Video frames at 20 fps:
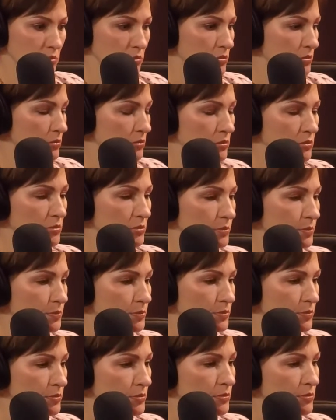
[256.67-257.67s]
So that's
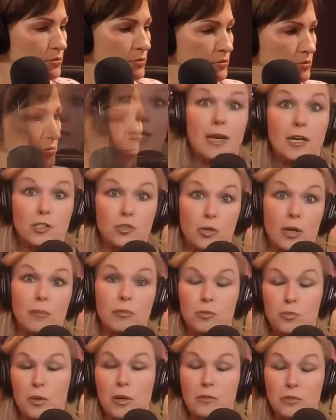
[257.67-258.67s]
that long diatribe
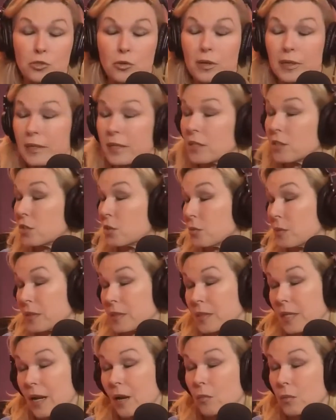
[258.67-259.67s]
is what I was trying to get to,
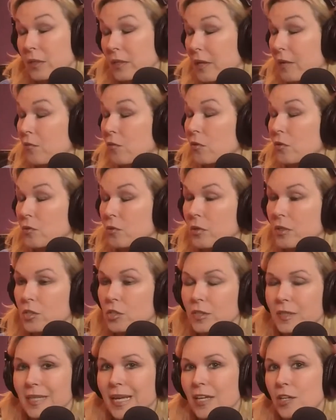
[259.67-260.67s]
is that I would never
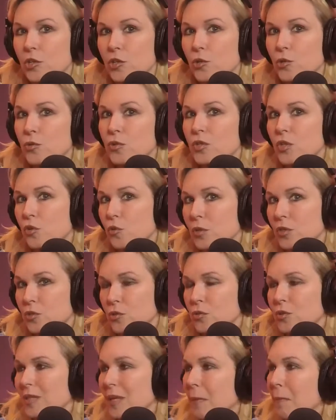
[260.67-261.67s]
say use the
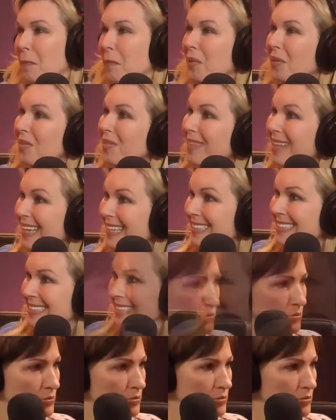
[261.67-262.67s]
crystals in
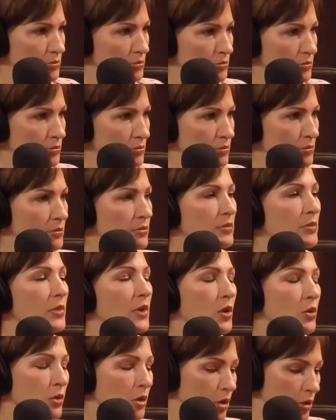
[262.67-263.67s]
place of
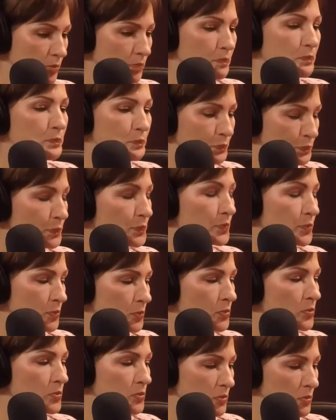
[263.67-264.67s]
a severe
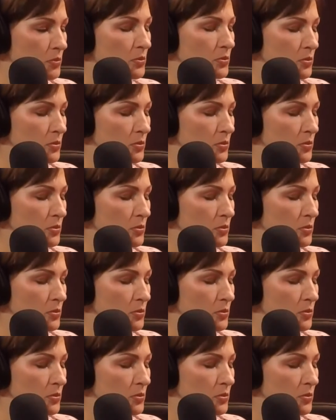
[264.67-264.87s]
anxiety.